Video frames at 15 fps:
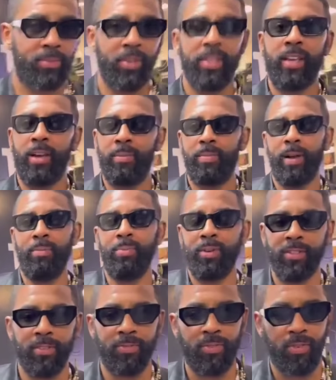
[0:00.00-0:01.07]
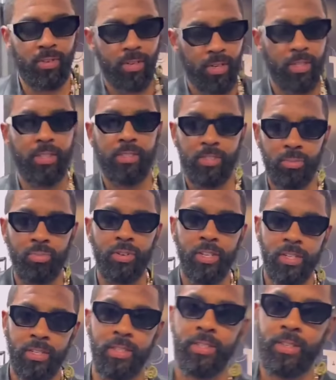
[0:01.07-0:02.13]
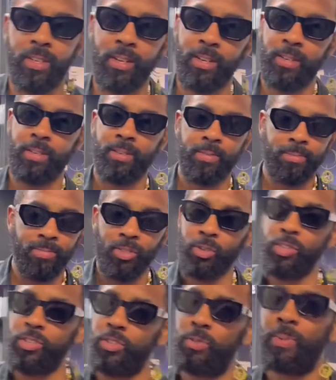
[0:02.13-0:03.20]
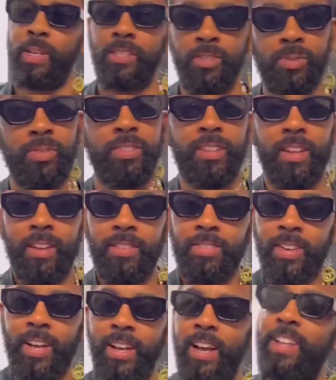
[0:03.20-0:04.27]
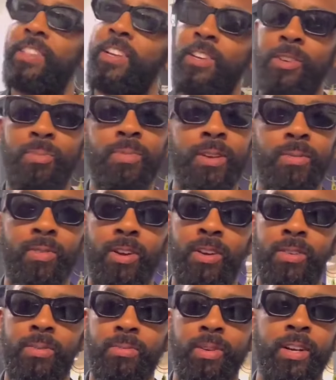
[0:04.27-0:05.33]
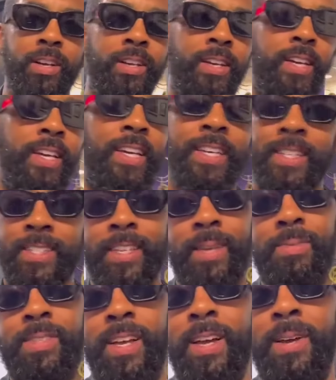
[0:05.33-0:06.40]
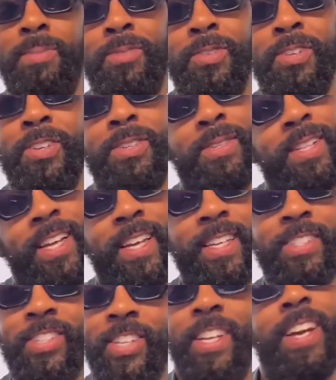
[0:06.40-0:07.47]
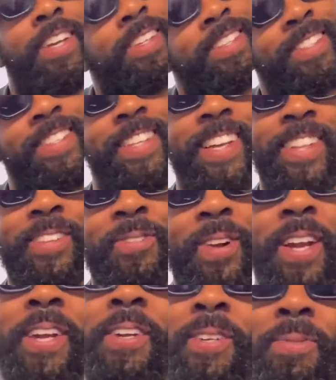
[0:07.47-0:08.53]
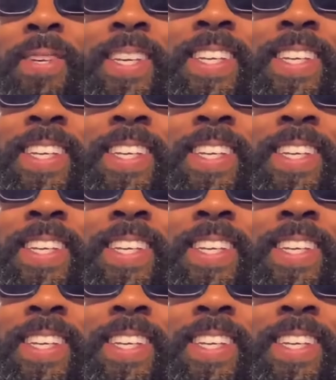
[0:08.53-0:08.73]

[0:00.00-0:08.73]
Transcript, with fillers: But, yeah, I'm pulling for Sabrina. No disrespect to you, Steph. I love you, big bro. But at the same time, you know, like, she got the record,